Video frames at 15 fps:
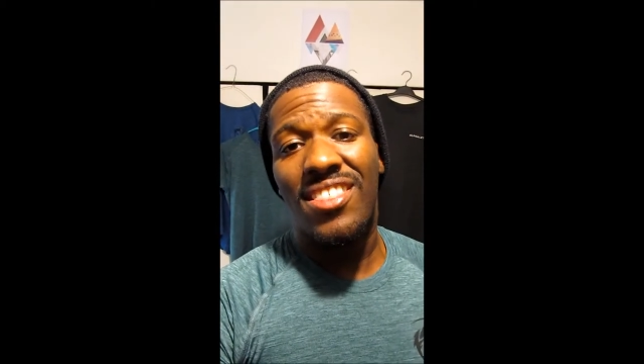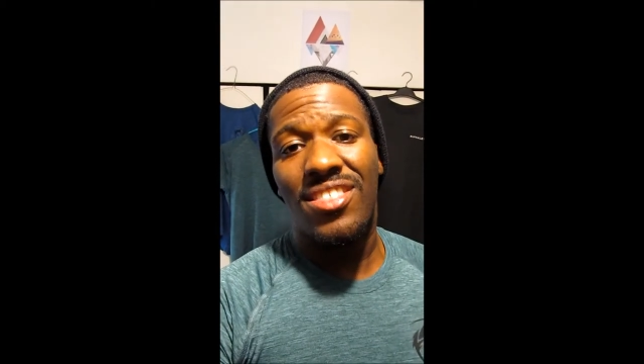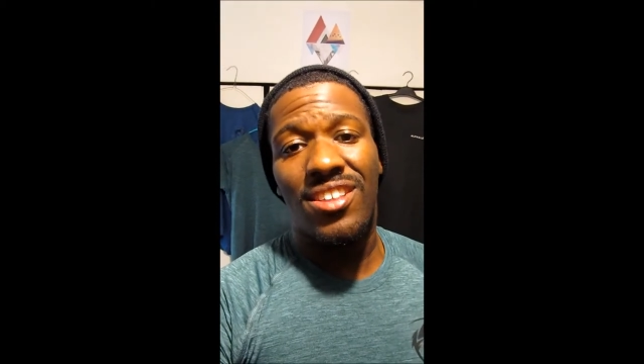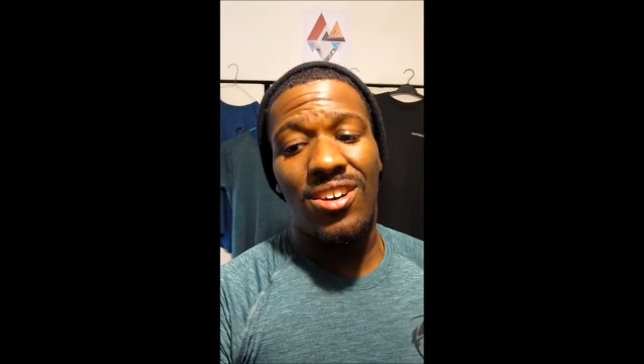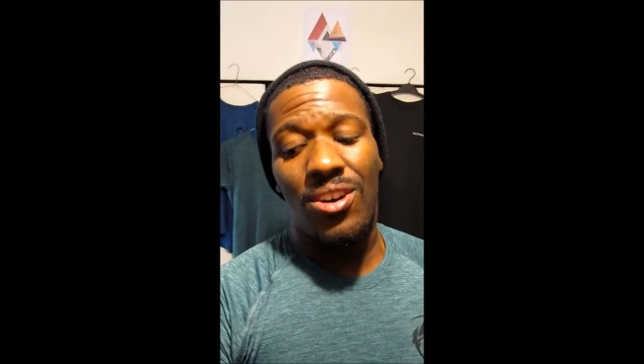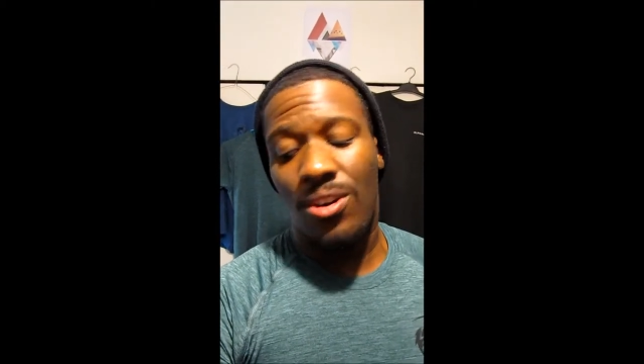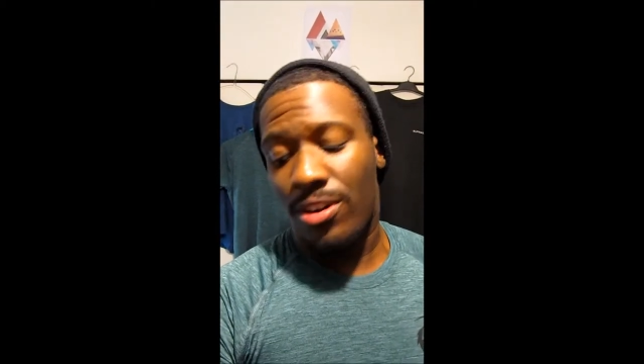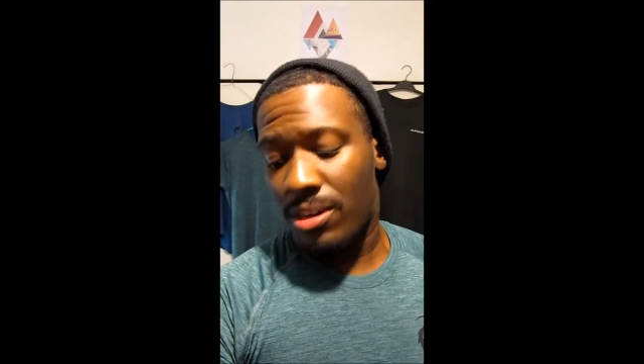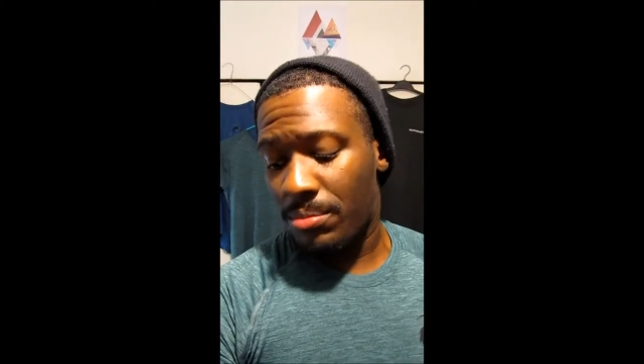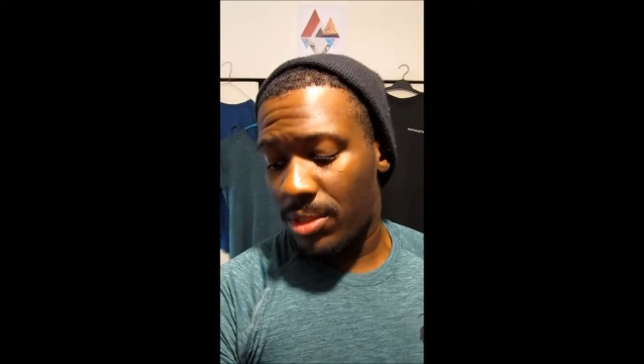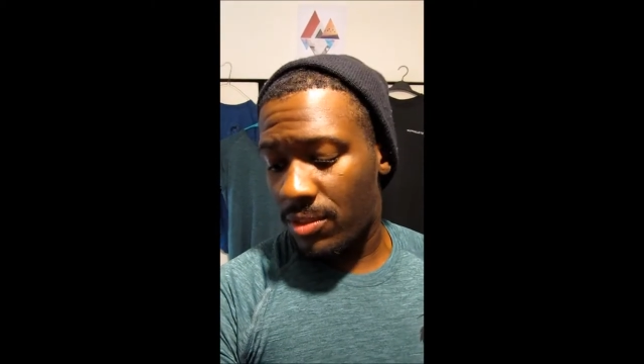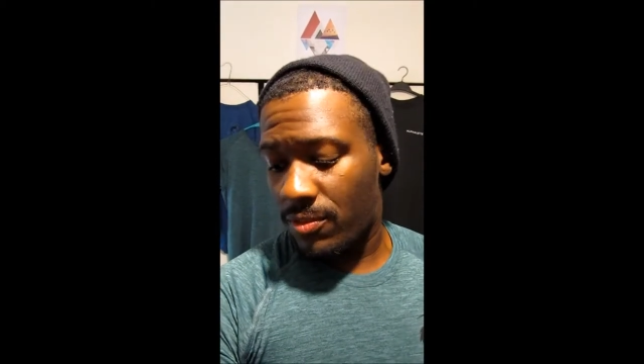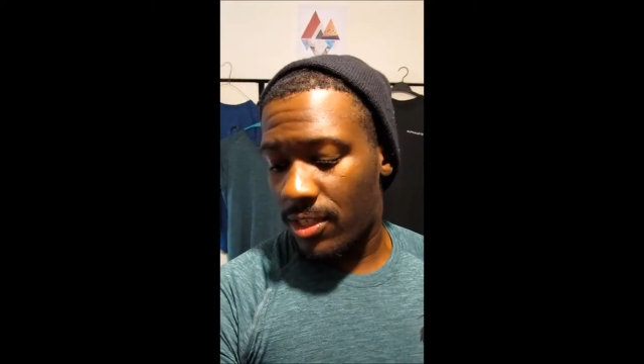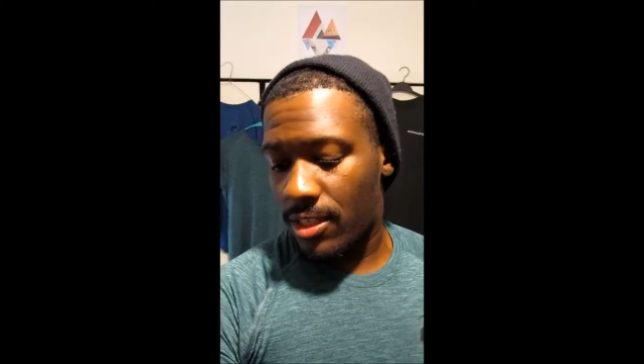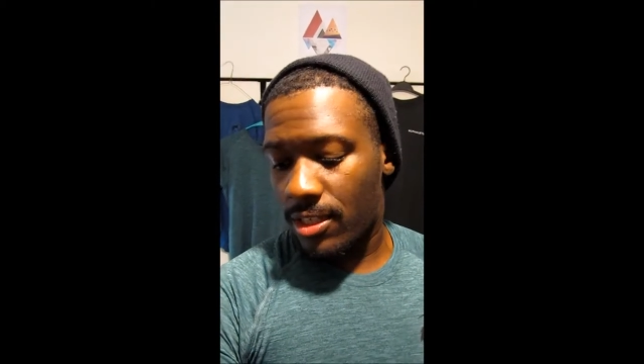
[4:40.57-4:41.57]
The
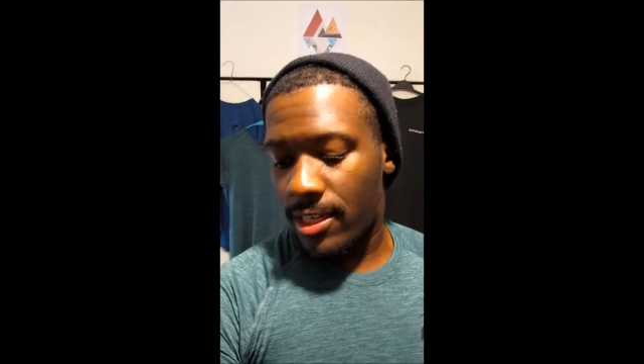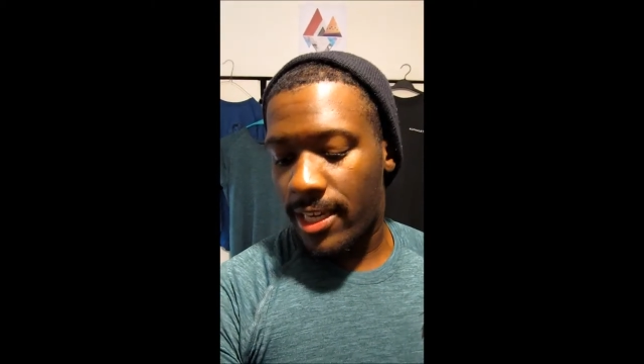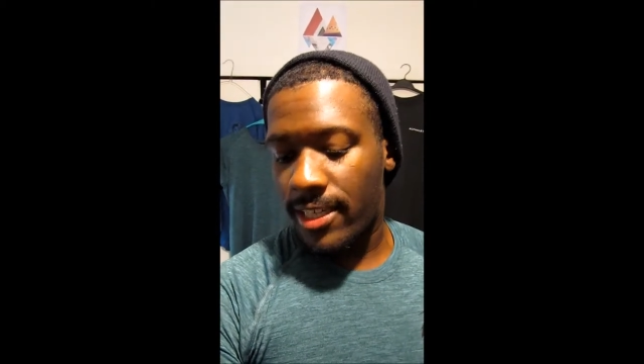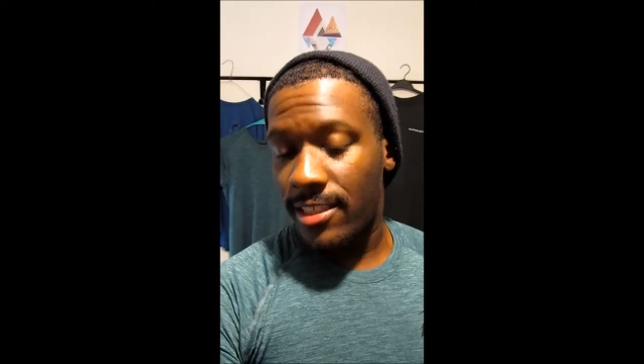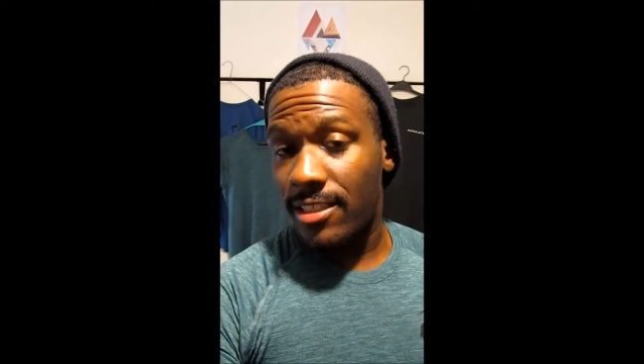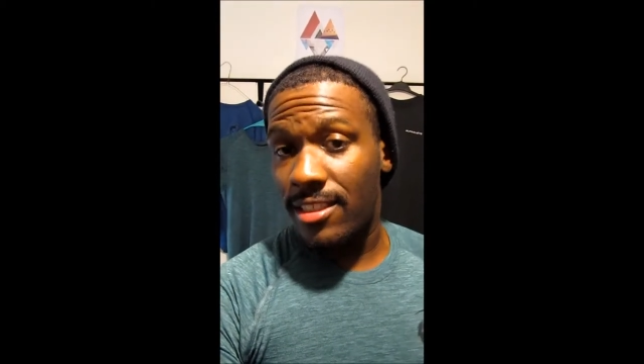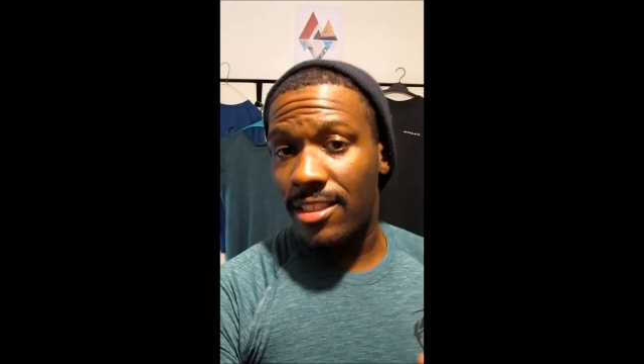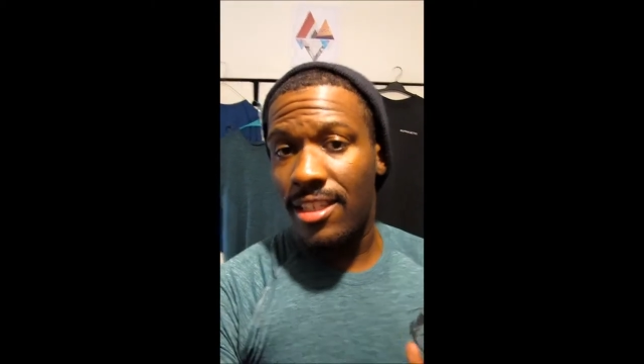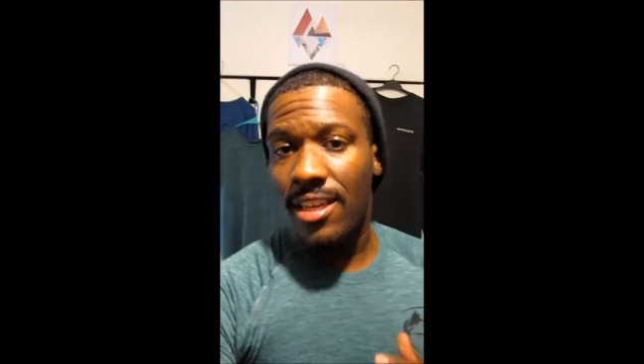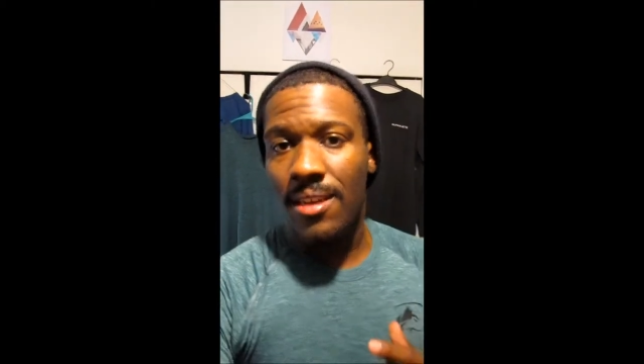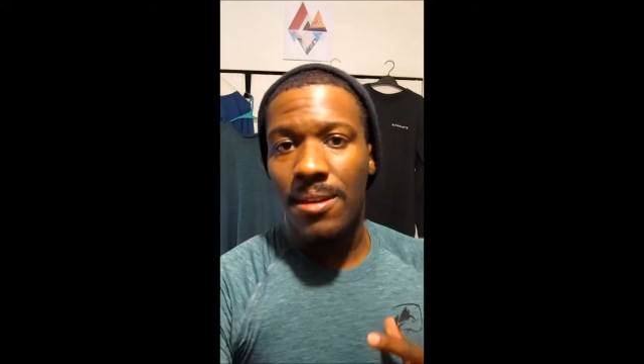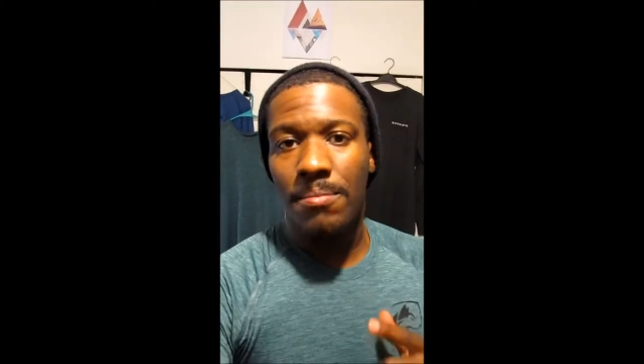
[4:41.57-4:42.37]
arms fit nice,